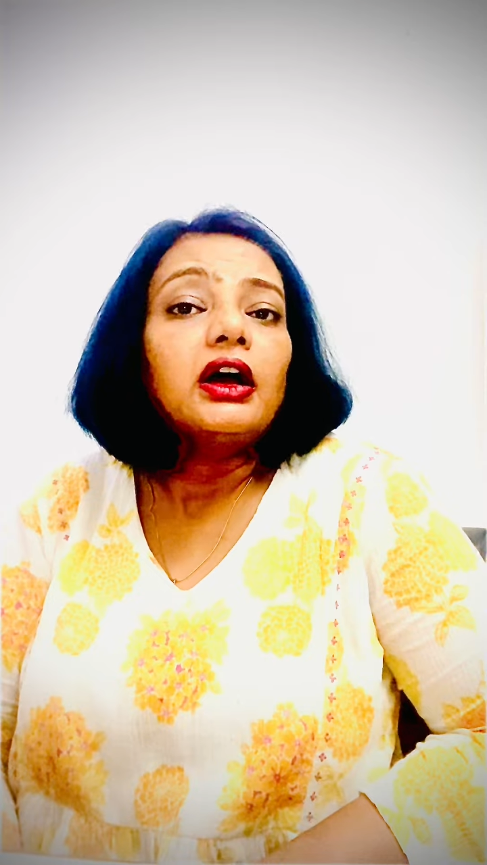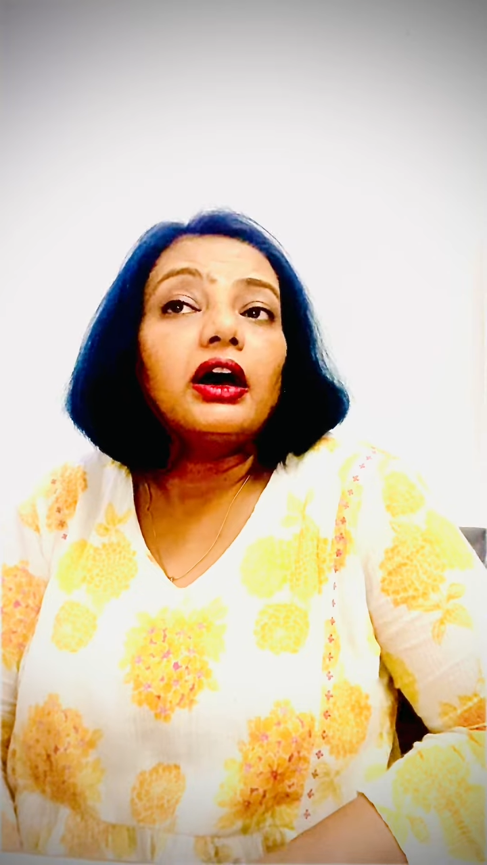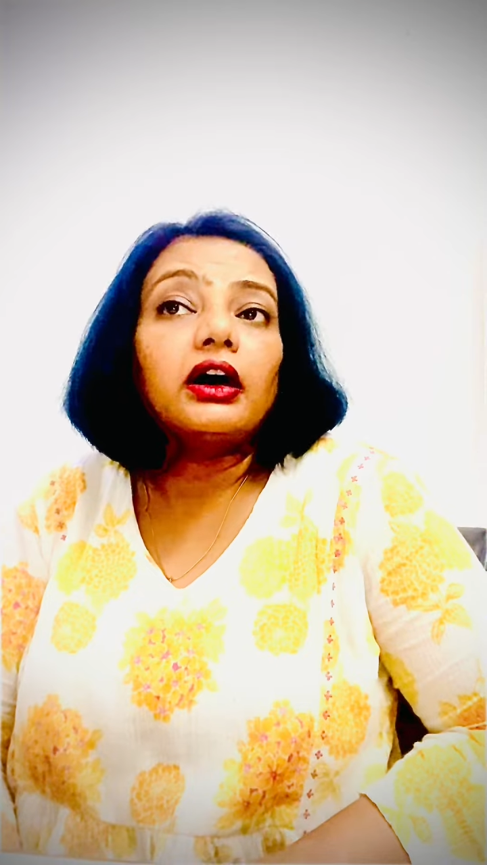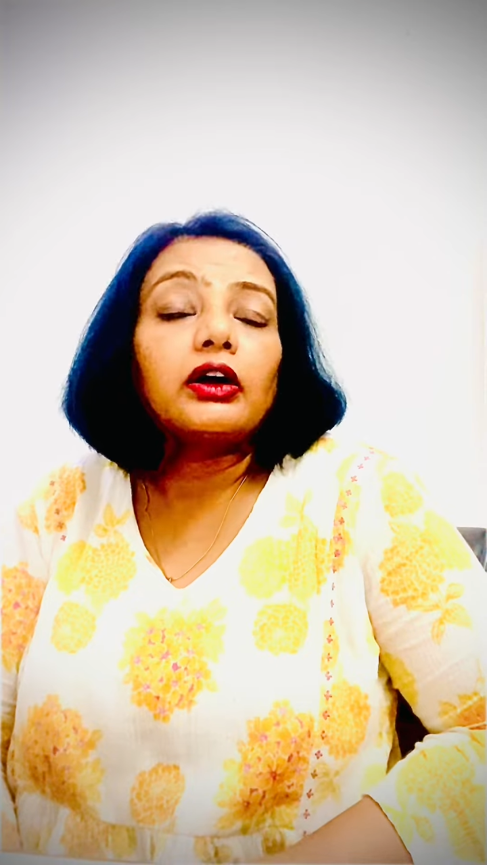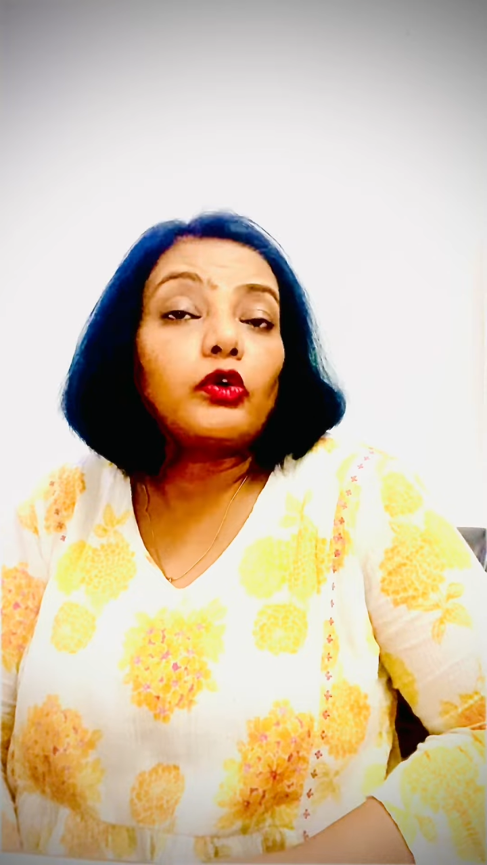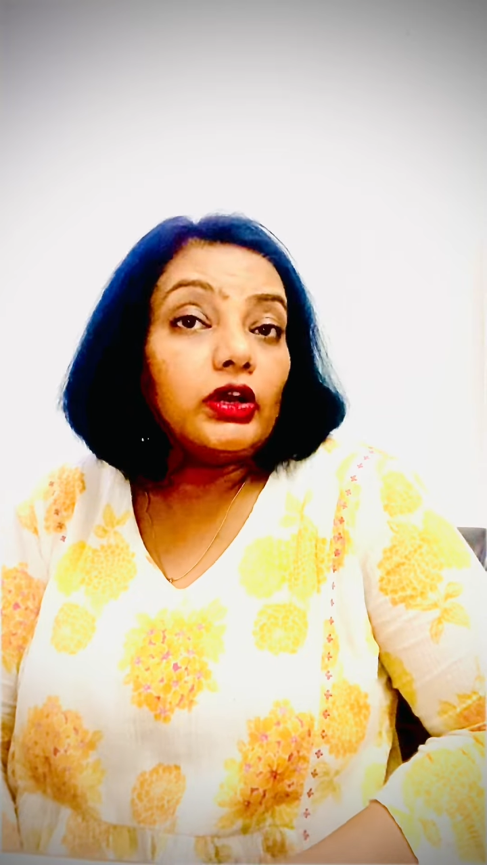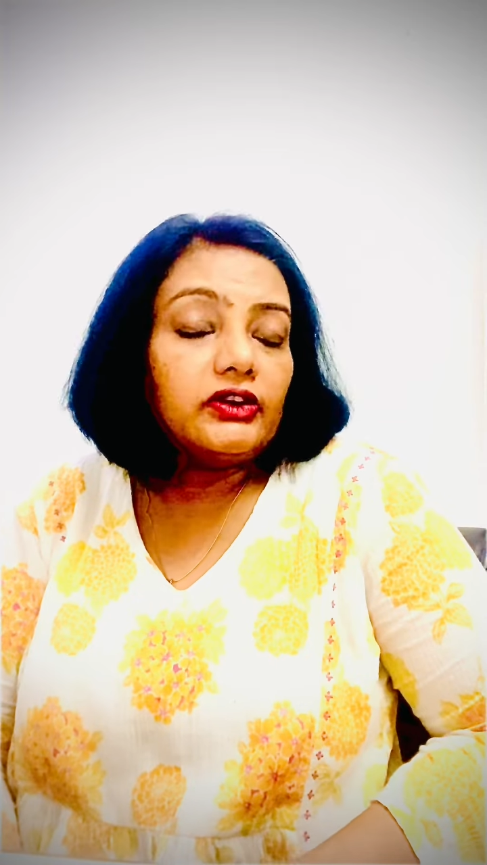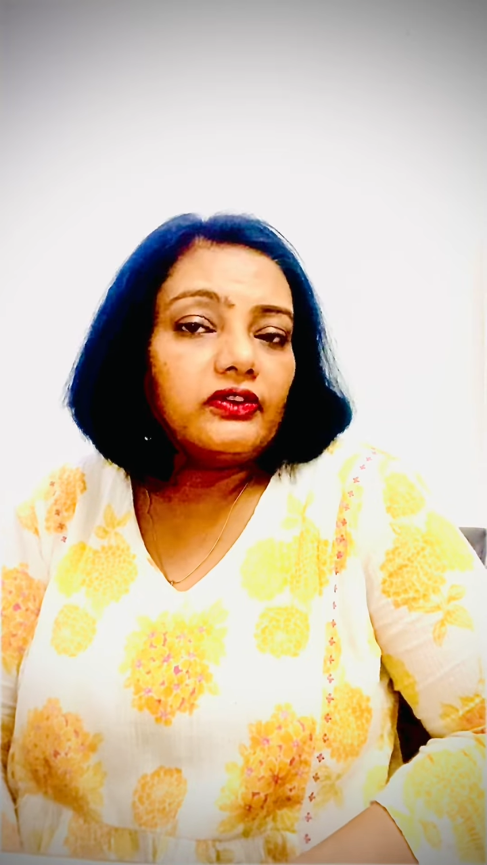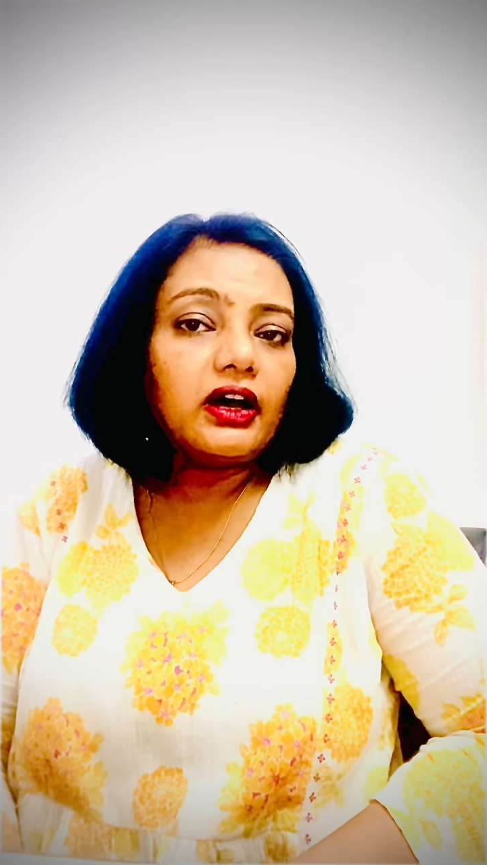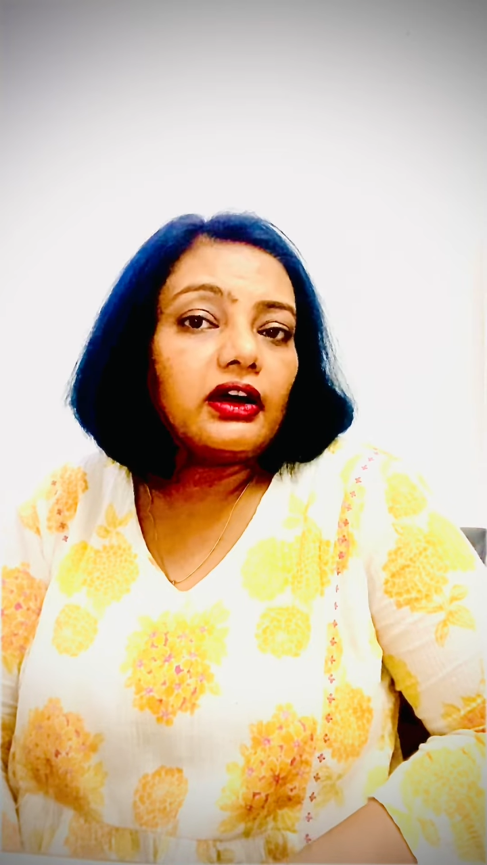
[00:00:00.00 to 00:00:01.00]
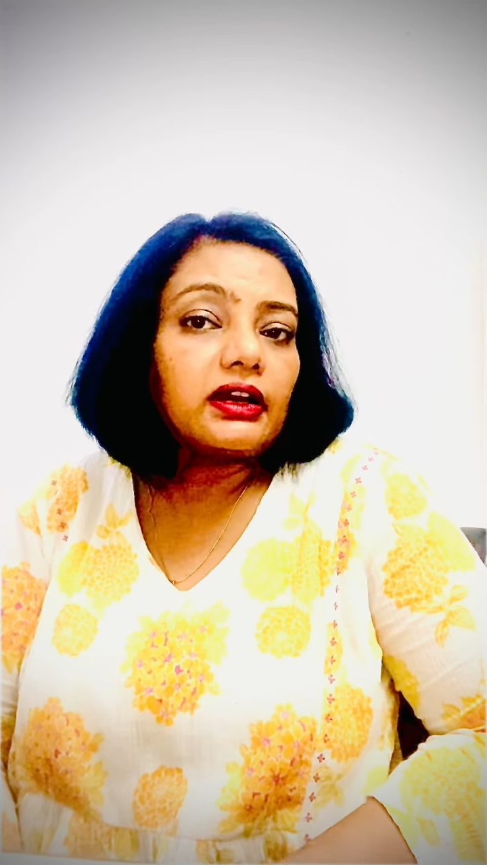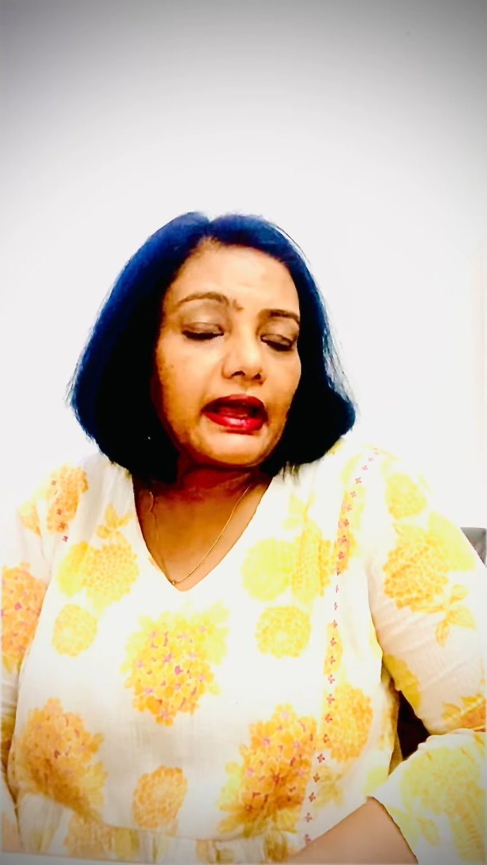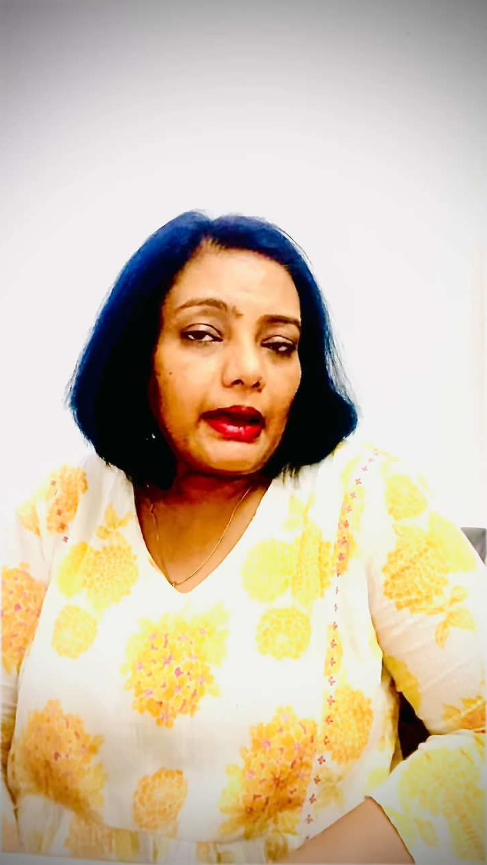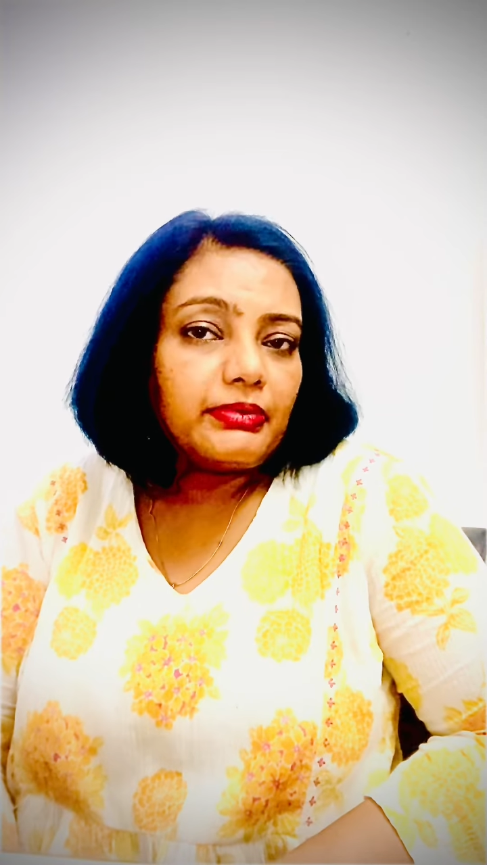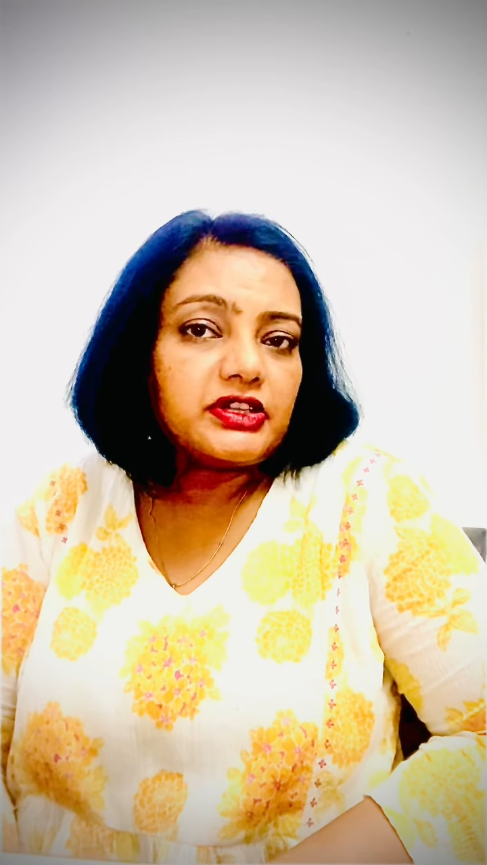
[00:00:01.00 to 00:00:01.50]
uh, cauliflower,
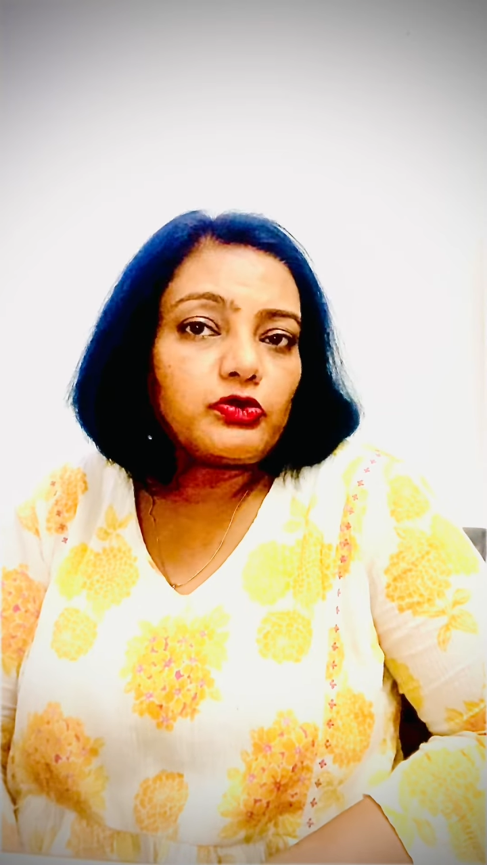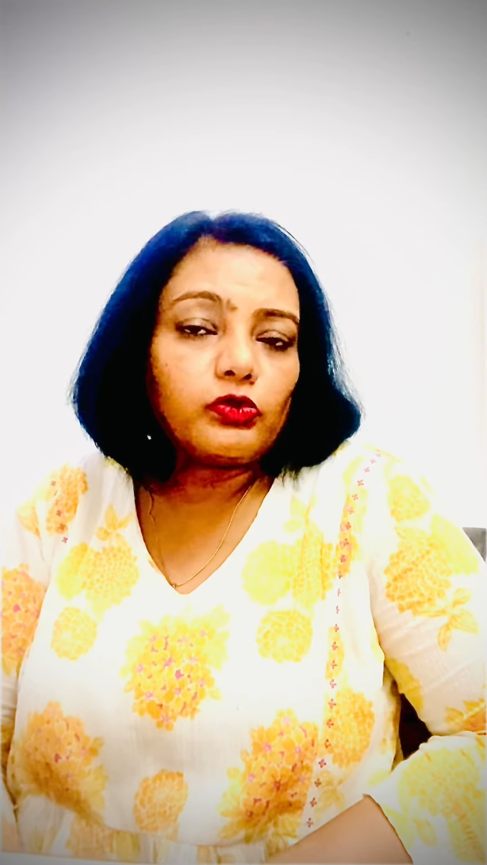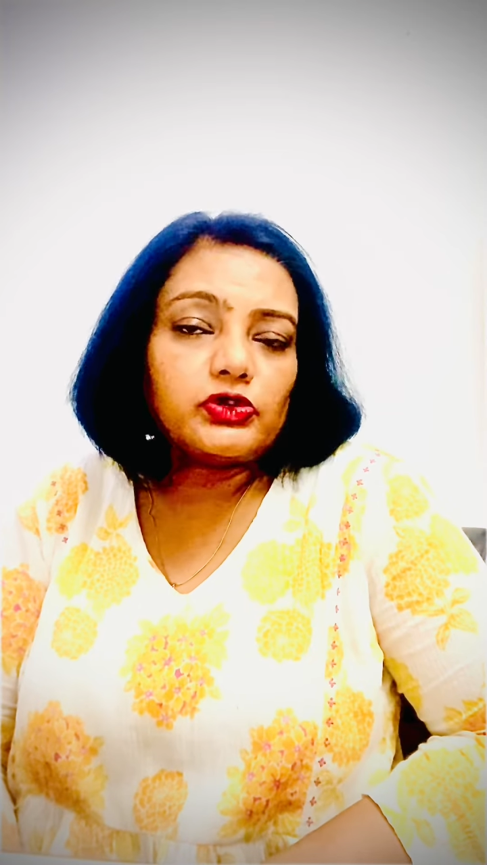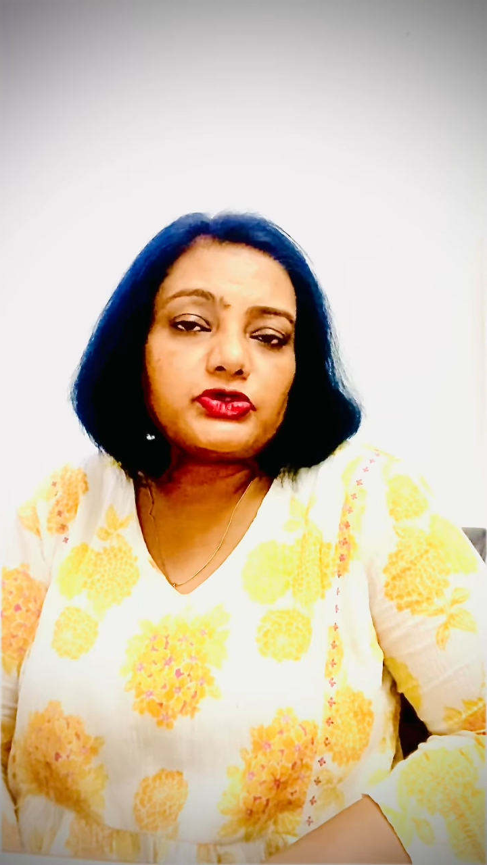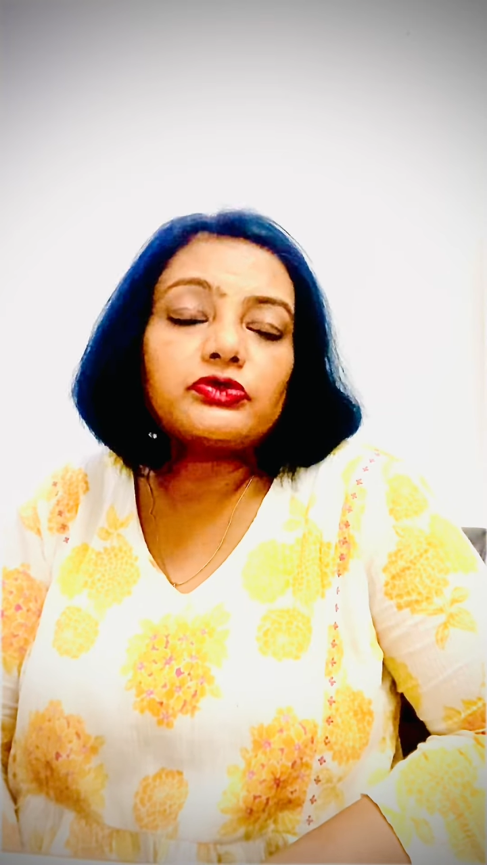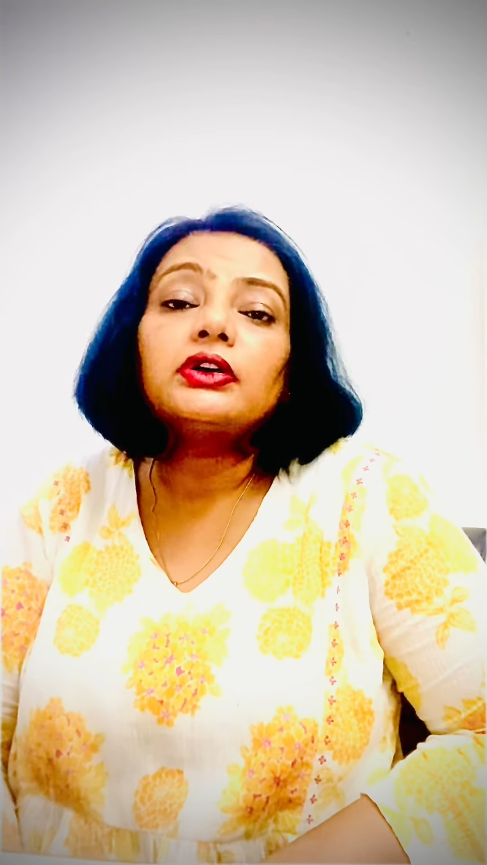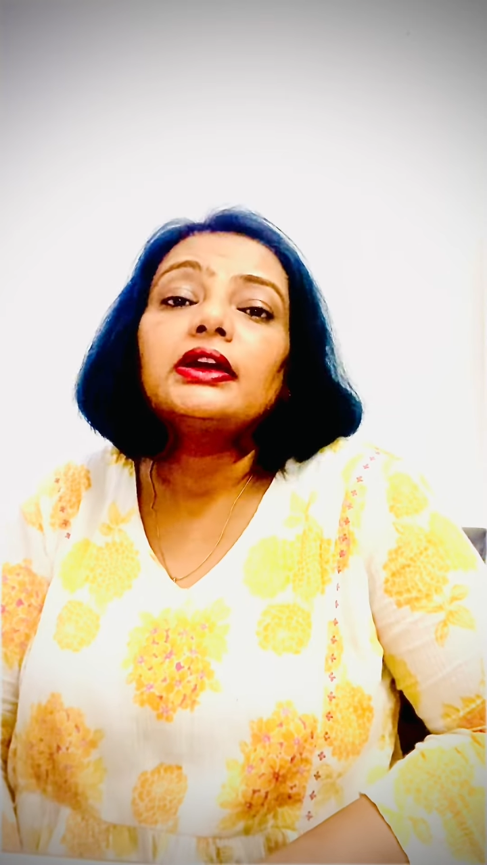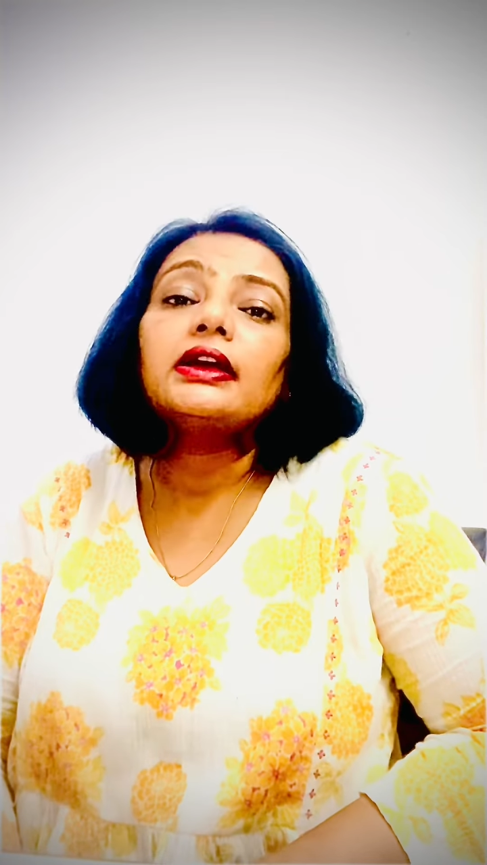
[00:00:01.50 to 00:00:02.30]
cabbage also